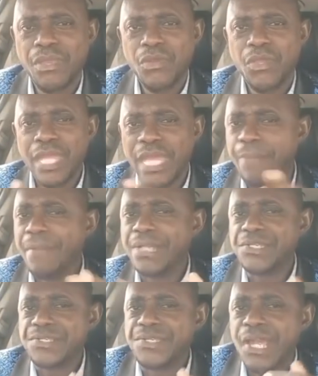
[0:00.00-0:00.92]

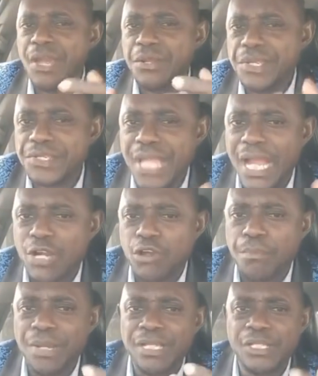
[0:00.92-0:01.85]
Imagine say all this kind of
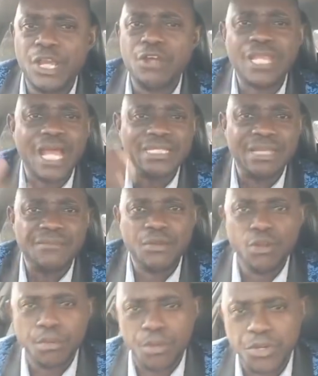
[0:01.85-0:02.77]
company they are that
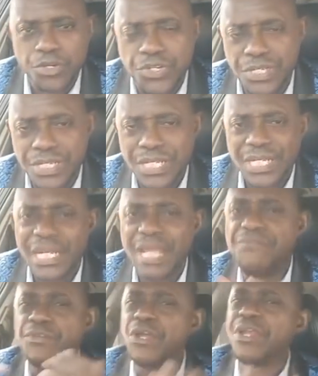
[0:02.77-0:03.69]
developed country.
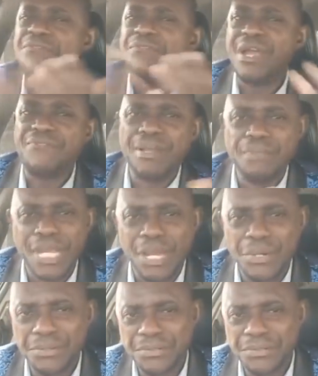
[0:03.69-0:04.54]
Therefore don't revive them now.